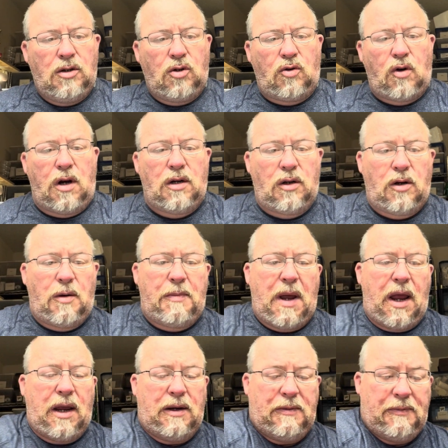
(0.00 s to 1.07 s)
Great little
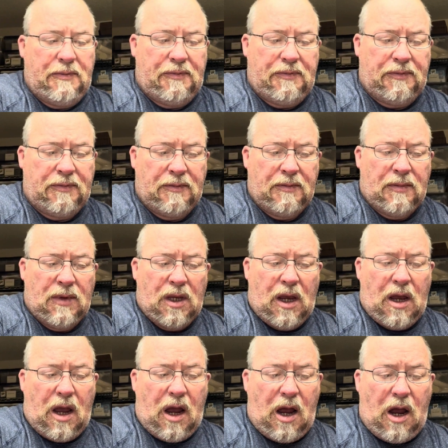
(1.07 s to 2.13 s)
bait.
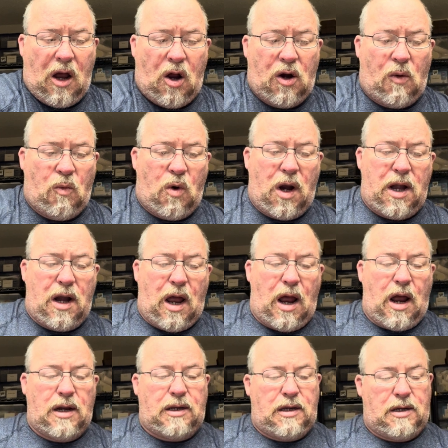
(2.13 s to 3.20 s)
On a one
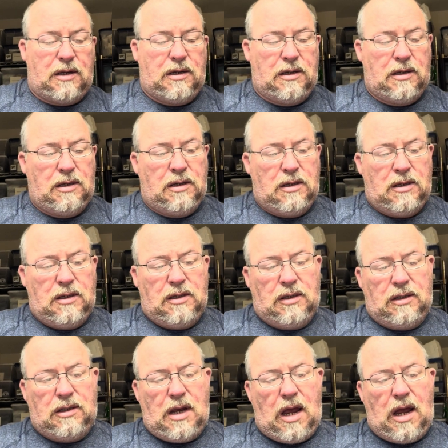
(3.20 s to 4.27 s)
knock
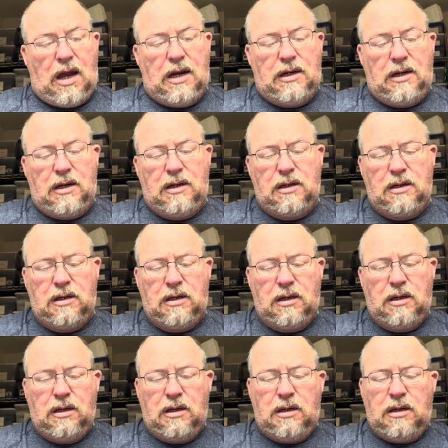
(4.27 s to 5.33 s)
side,
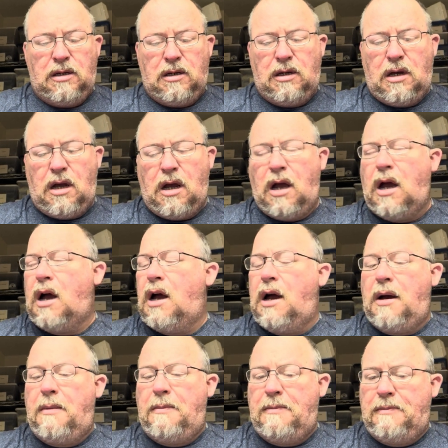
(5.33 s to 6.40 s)

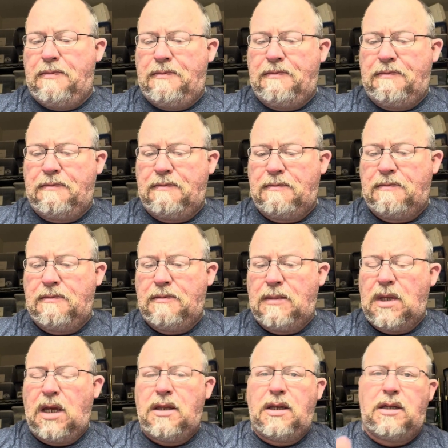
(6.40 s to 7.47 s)
I
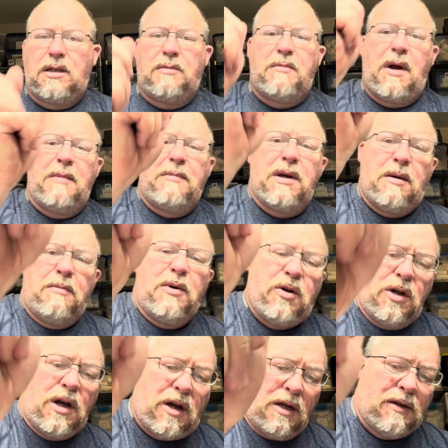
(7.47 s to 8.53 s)
think this might be a
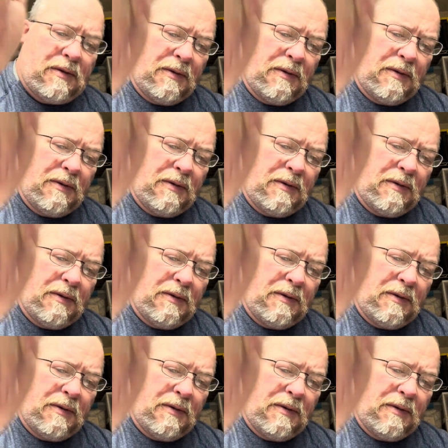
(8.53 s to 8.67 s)
Booyah.